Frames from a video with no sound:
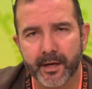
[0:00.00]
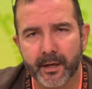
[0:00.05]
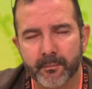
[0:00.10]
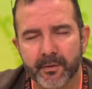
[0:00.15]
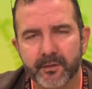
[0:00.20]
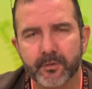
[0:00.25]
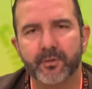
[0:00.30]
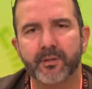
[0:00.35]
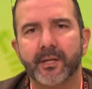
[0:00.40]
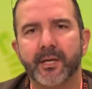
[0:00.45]
I'm
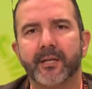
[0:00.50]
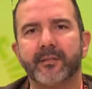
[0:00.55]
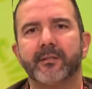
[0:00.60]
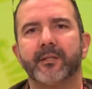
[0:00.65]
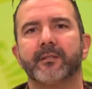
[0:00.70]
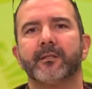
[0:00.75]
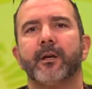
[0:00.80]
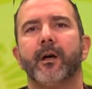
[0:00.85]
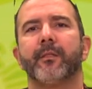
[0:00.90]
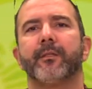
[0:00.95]
Lester Diaz.
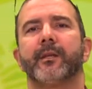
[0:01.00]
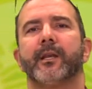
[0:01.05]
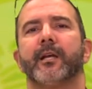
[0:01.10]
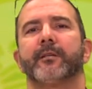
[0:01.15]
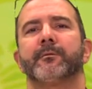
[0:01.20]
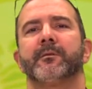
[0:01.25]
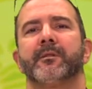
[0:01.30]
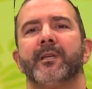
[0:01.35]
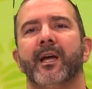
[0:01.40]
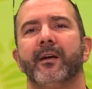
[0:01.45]
That's all the
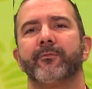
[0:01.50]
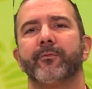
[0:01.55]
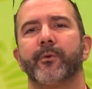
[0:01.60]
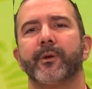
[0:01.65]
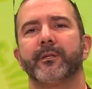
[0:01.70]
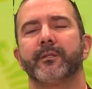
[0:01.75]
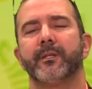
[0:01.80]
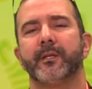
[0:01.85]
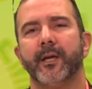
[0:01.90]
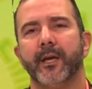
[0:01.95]
announcements I have for
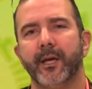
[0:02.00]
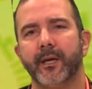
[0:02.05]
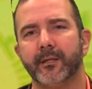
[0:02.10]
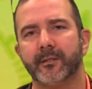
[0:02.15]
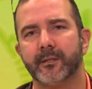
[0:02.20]
you today.